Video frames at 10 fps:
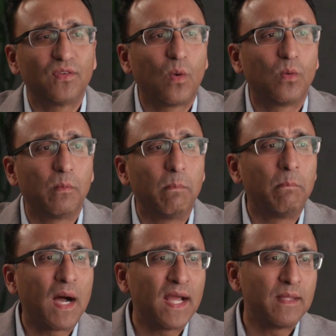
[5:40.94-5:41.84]
so
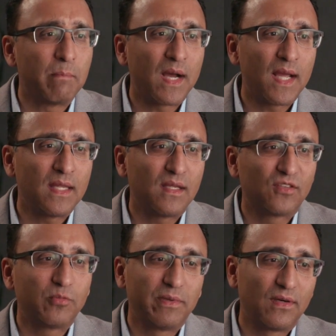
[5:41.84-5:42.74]
my my
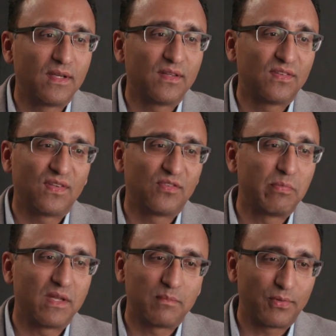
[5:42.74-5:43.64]
experience has
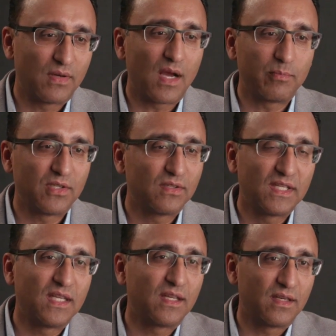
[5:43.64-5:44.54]
been
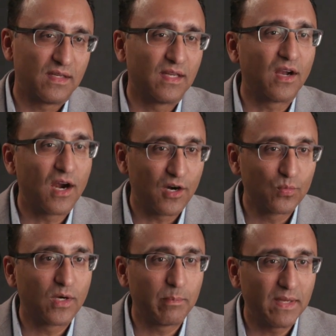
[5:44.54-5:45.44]
predominantly in, in
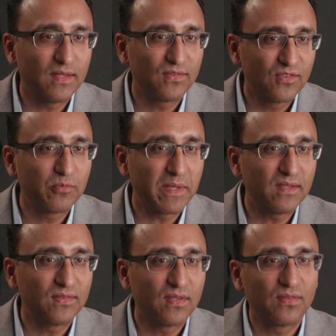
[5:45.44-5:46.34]
hardware based
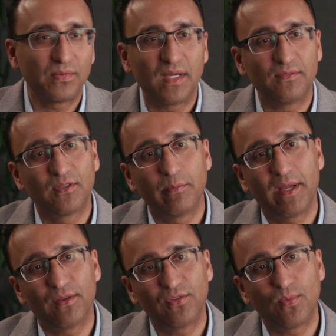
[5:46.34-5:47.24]
spaces, right, for the
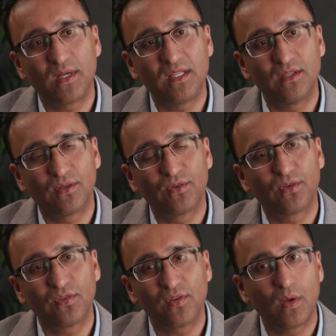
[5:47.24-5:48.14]
past 20 years
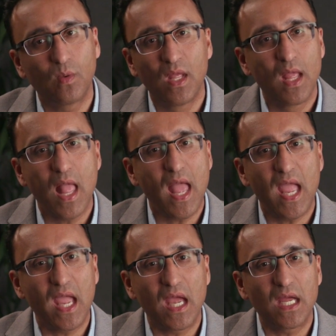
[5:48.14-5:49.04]
or so.
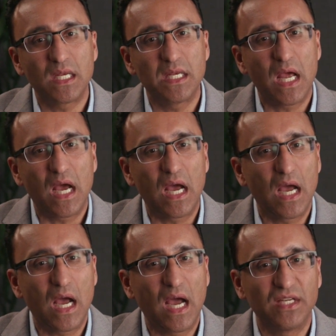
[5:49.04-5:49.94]
And
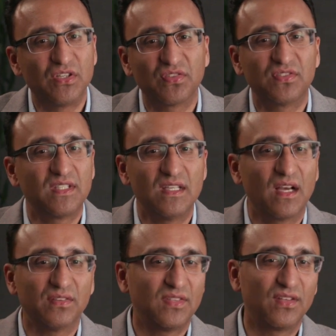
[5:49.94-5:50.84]
I just see
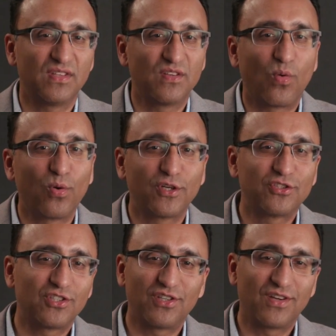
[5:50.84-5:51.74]
us as an
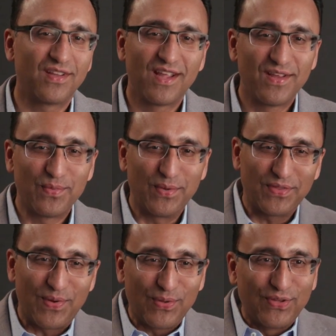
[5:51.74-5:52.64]
orchard
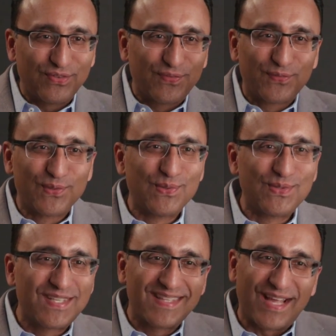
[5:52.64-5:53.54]
with all this
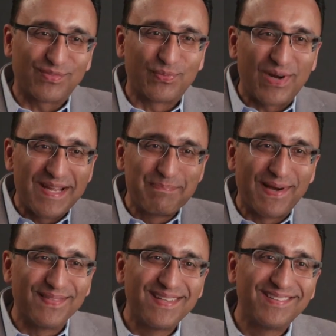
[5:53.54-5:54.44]
fruit that's ripe
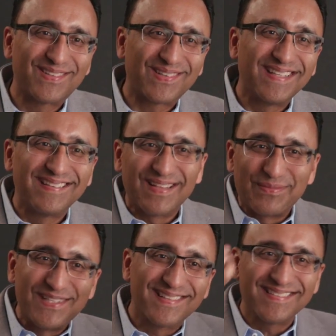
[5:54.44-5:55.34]
on these trees,
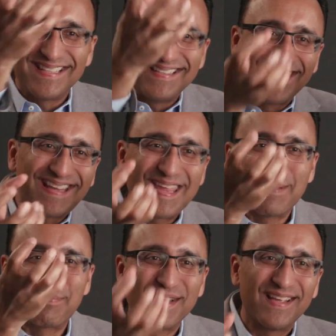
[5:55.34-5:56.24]
and we just need to
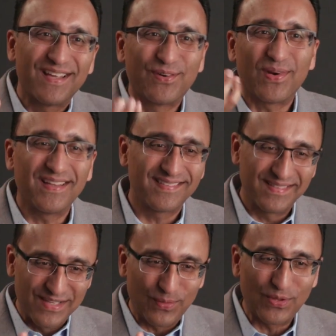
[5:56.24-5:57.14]
keep. It's
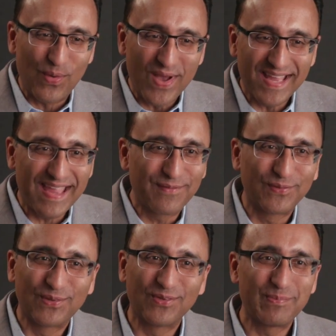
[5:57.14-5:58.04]
you know low hanging
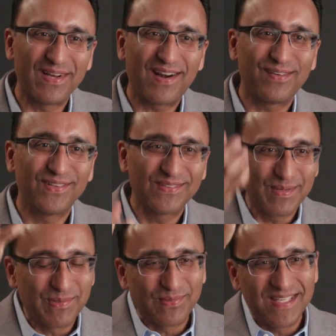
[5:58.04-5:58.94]
fruit has been
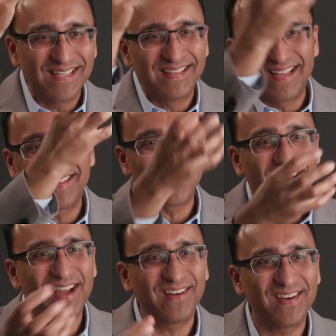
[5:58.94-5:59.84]
harvested, but we need to get the
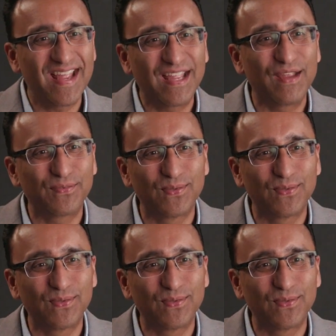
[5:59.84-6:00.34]
higher hanging